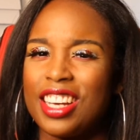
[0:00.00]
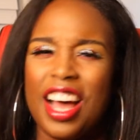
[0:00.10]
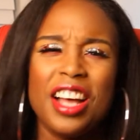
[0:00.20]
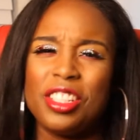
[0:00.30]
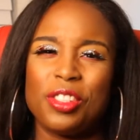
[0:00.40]

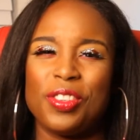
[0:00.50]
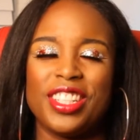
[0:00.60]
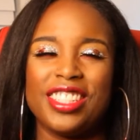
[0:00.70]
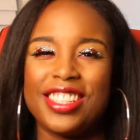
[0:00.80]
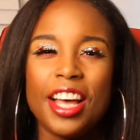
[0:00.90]

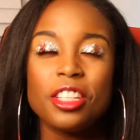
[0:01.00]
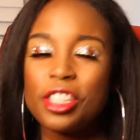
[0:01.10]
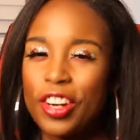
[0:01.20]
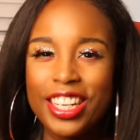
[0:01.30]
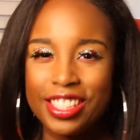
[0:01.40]
contour. Sounds
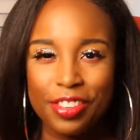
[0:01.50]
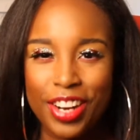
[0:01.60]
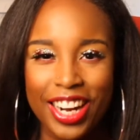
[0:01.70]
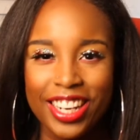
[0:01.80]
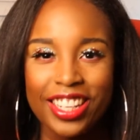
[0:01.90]
crazy,
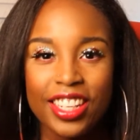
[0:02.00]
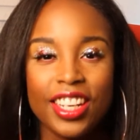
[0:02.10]
right?